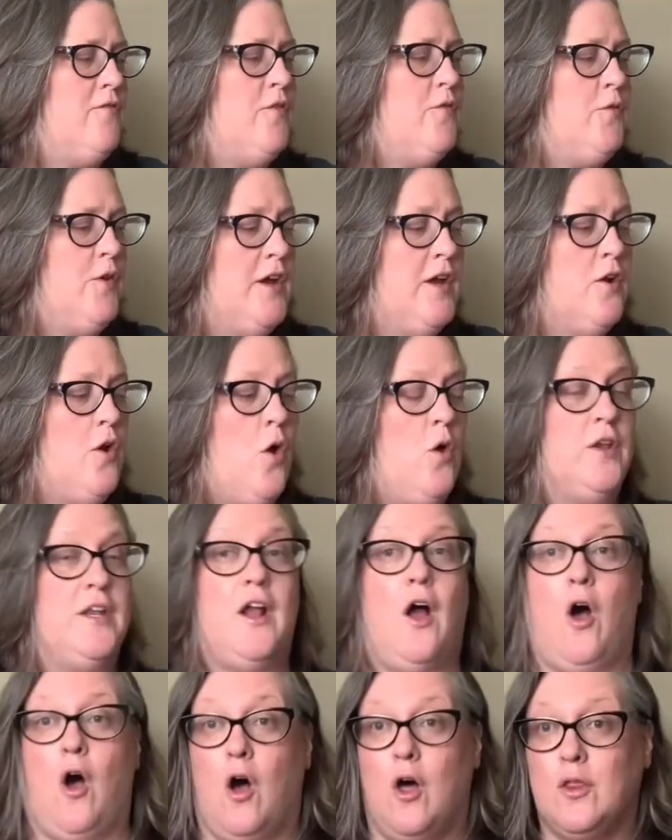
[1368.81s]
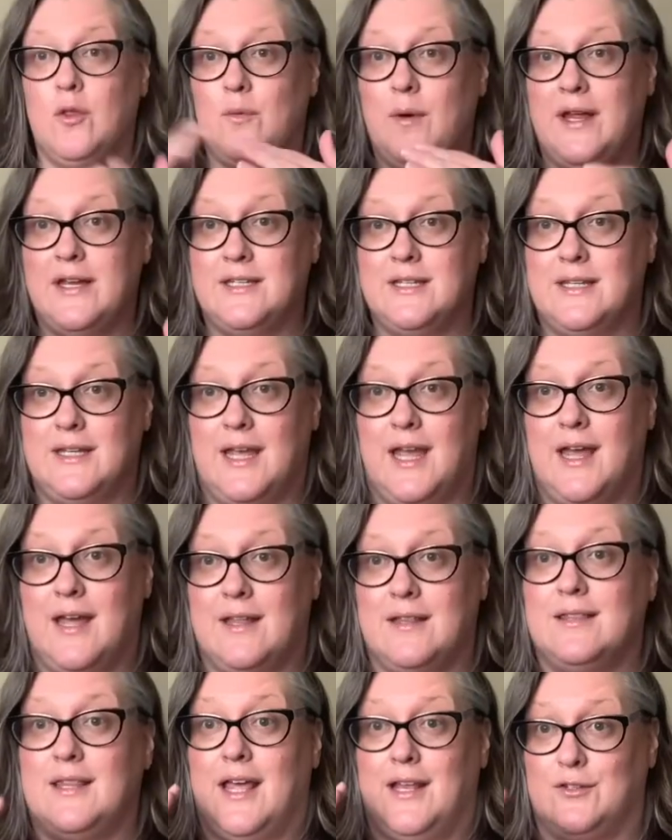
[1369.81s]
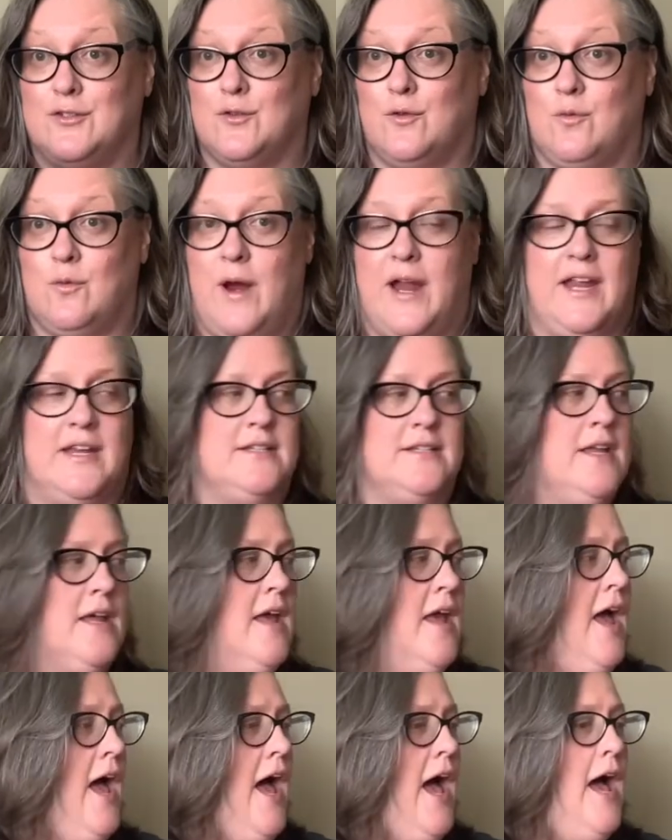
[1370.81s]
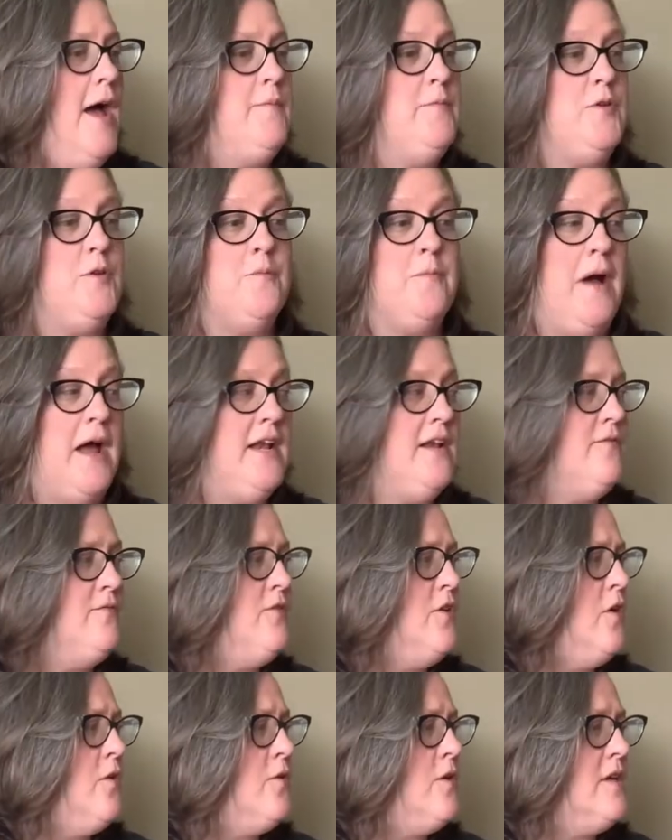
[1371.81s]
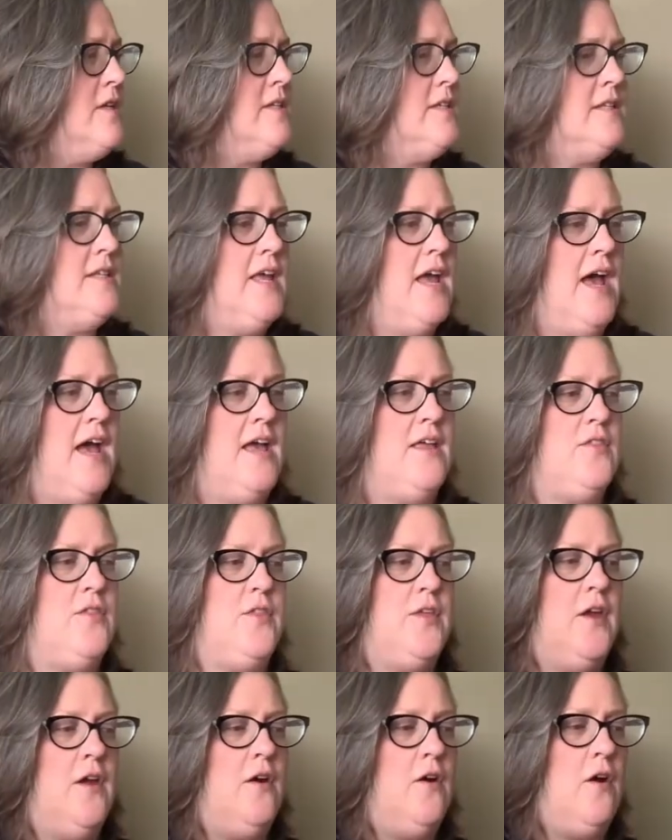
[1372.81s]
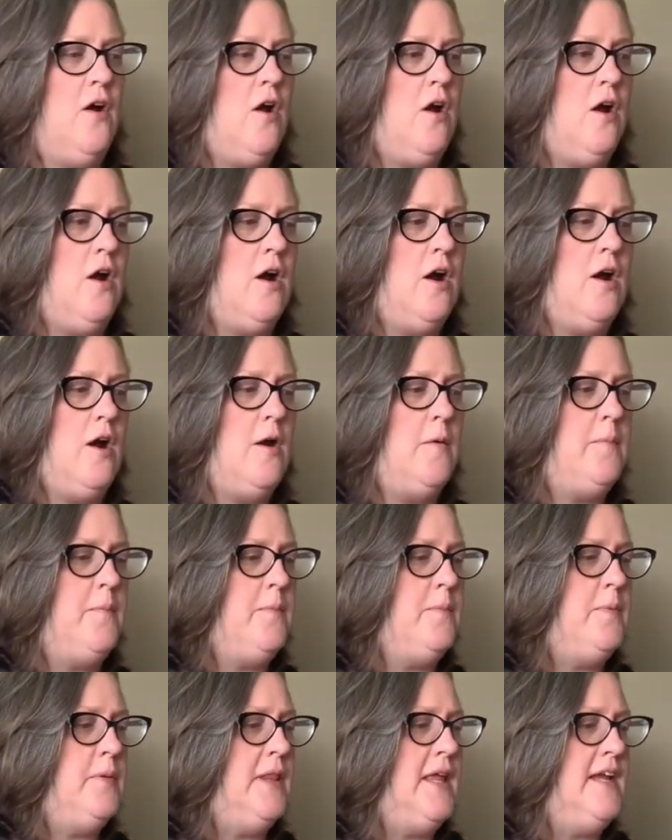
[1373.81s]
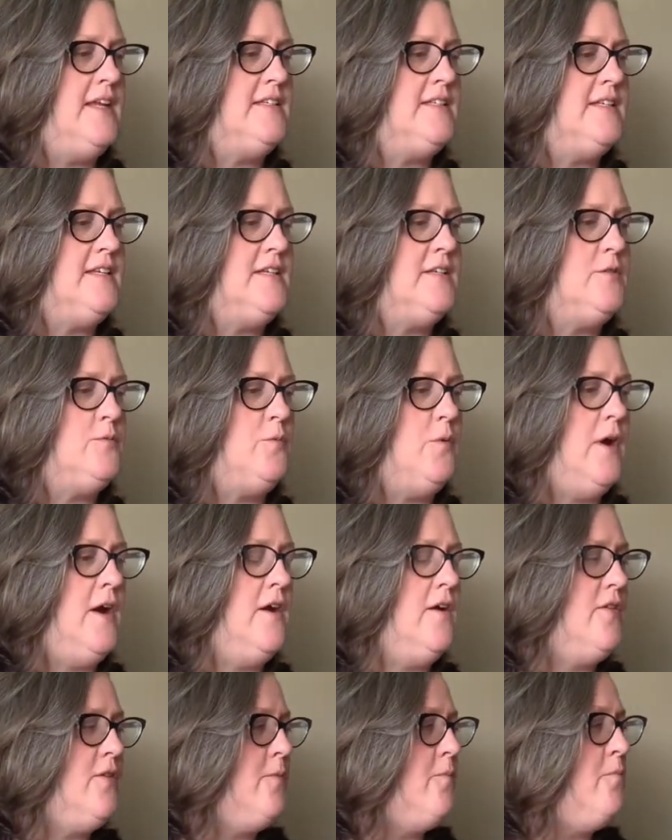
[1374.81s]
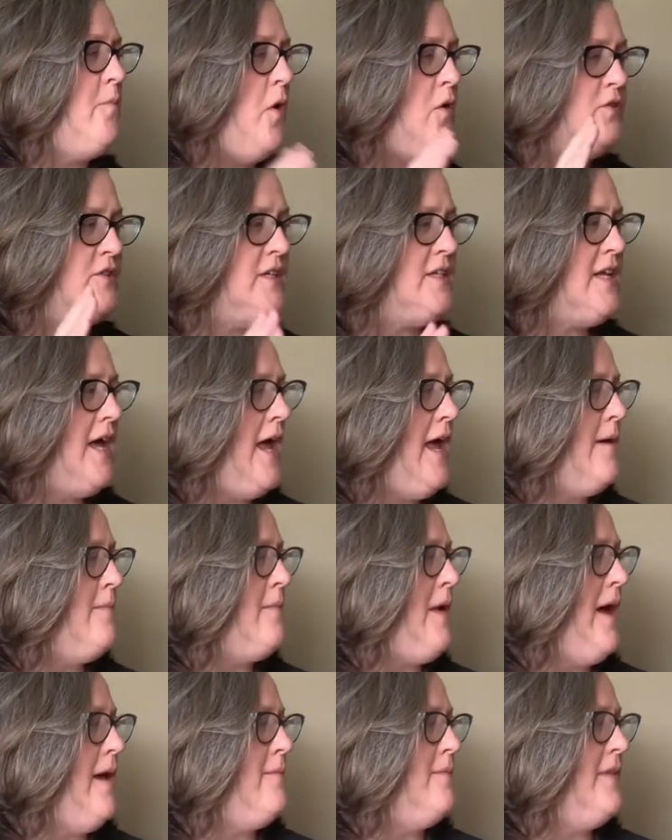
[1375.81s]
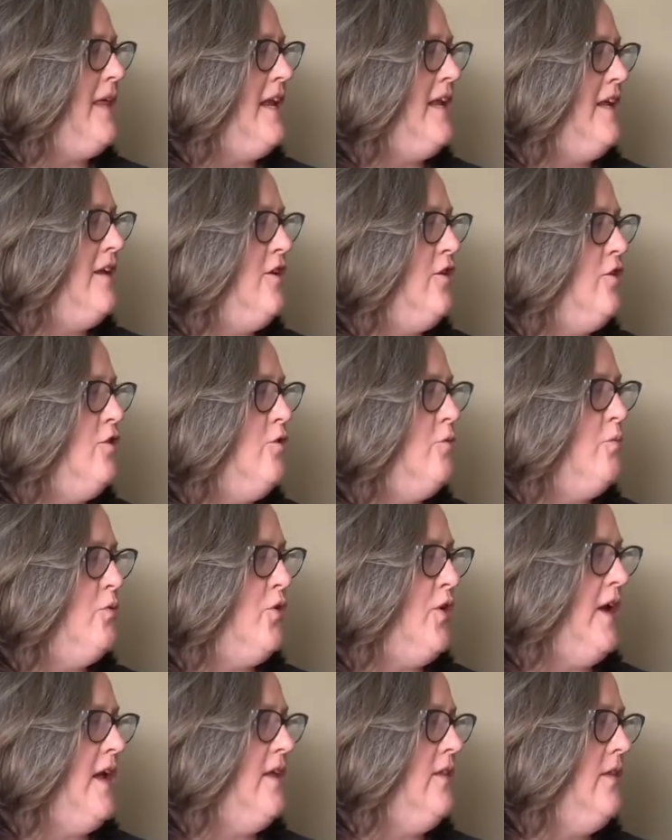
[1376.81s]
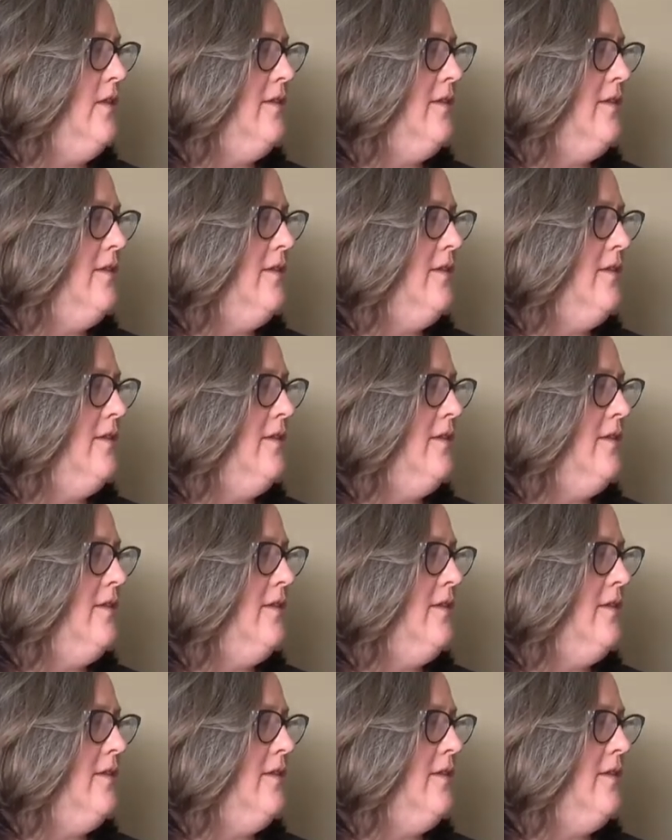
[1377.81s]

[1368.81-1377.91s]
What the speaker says: If we can hold it all the way to the end, that's great. You might have noticed that there are places where most of the time I'm letting you breathe.